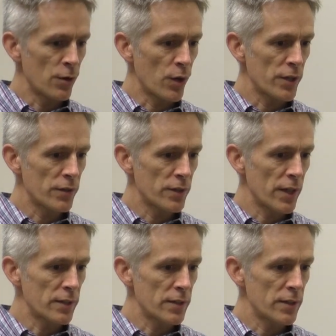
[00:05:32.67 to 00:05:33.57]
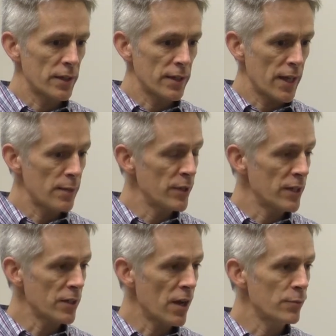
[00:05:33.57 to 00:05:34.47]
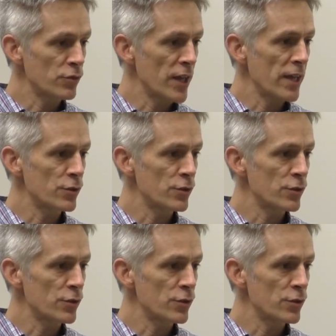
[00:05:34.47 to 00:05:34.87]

you know, a, can be at times